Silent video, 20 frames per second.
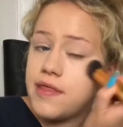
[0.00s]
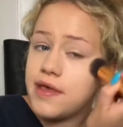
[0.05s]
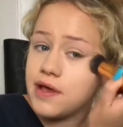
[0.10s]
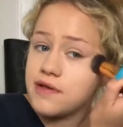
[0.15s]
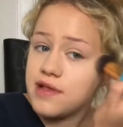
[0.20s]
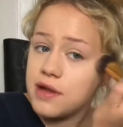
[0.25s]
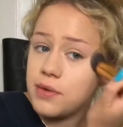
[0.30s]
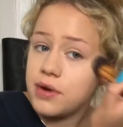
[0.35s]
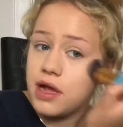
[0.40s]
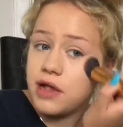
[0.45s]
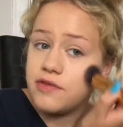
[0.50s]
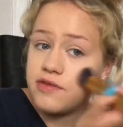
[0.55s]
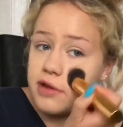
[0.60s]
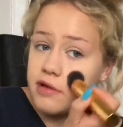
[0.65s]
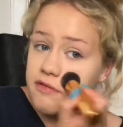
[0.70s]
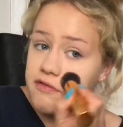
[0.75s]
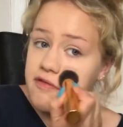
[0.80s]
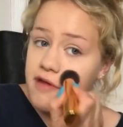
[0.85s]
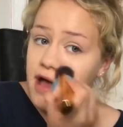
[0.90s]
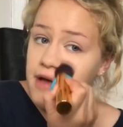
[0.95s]
I think it was like
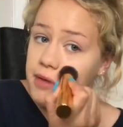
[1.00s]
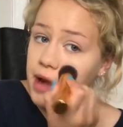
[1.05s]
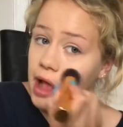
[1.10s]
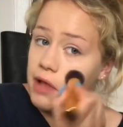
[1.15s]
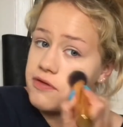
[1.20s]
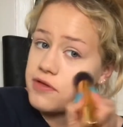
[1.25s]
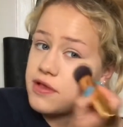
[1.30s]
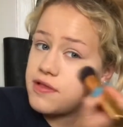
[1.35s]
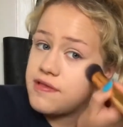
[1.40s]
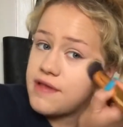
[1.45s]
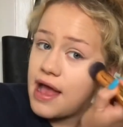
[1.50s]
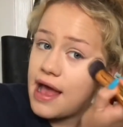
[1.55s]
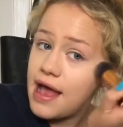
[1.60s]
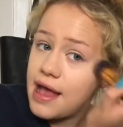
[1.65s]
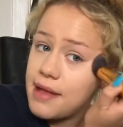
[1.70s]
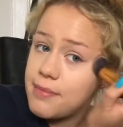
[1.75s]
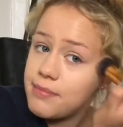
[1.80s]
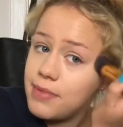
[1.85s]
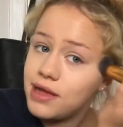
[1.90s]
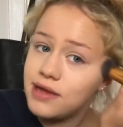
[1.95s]
105,
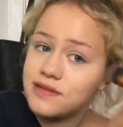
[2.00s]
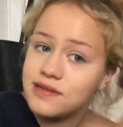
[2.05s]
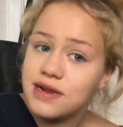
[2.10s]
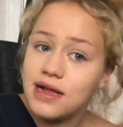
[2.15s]
110 miles